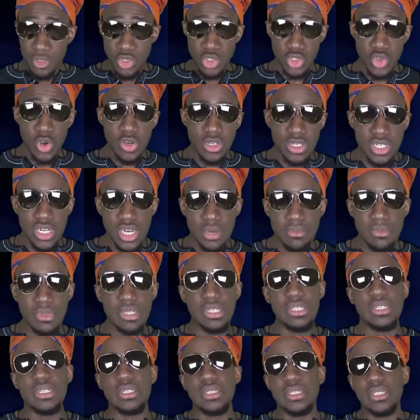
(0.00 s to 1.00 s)
Tottenham,
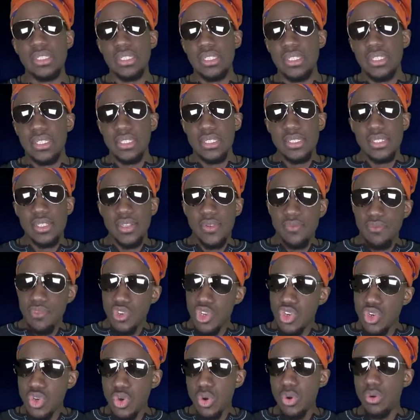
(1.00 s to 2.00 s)

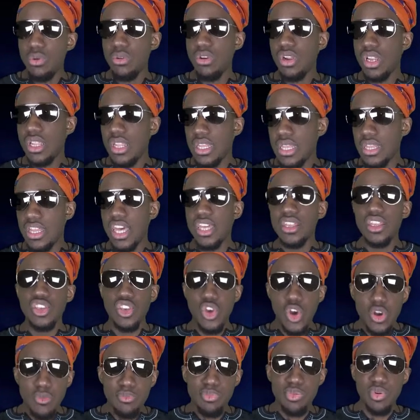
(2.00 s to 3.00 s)
you know, they're the
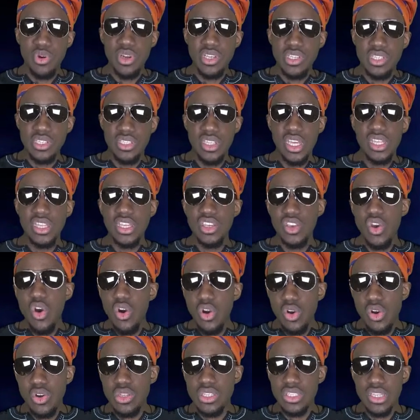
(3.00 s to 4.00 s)
young boys. They're the
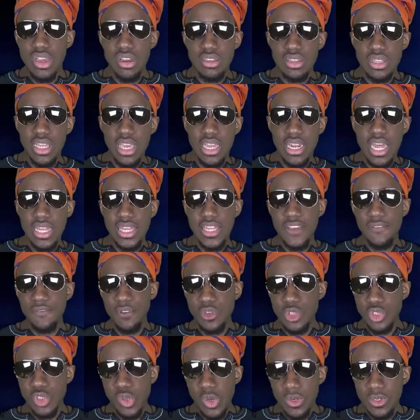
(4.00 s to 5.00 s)
young guns out there. And I think
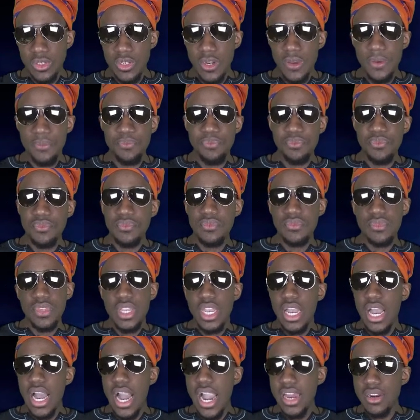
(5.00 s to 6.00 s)
for Tottenham,
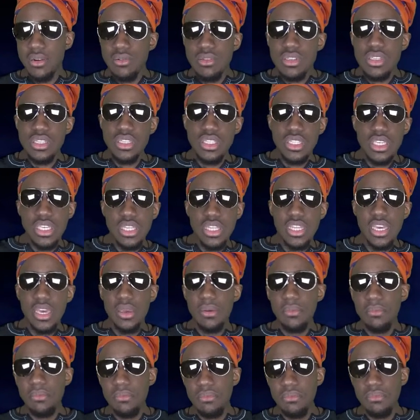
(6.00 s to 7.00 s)
I don't see
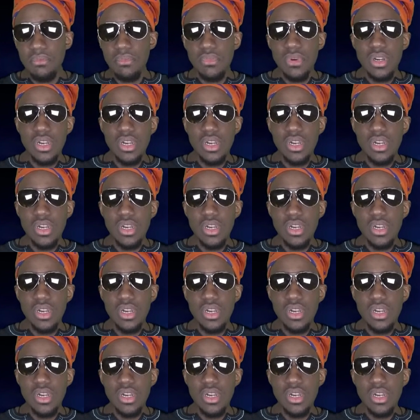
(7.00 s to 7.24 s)
them.